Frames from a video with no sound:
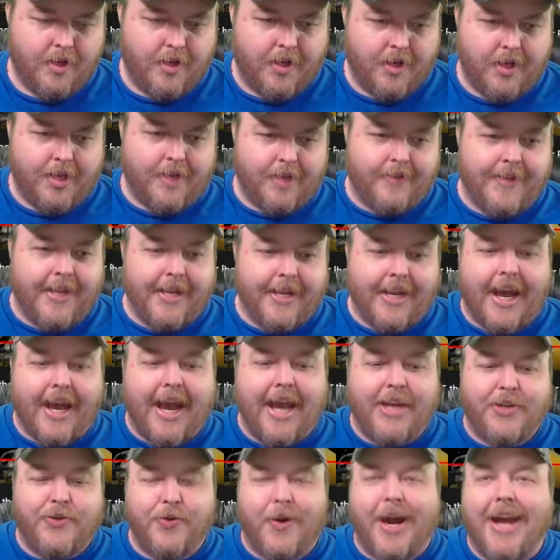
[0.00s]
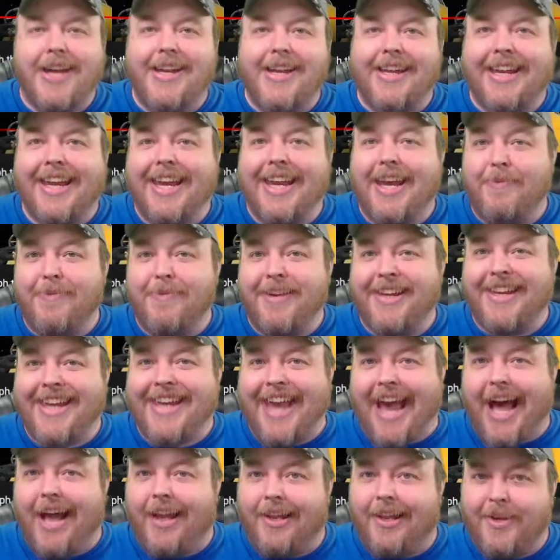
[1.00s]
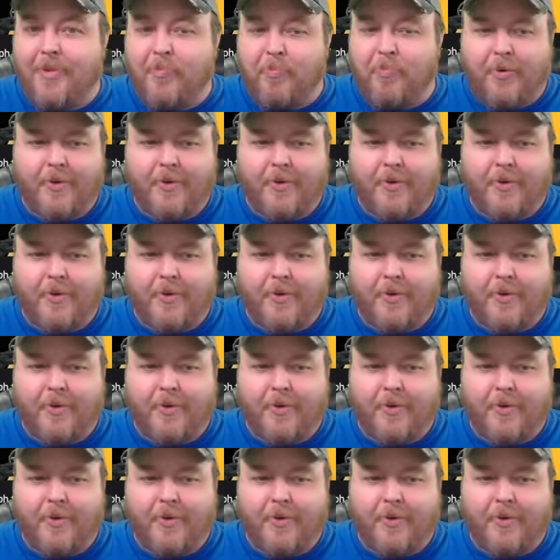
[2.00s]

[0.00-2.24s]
And then I tried to get him to gallop.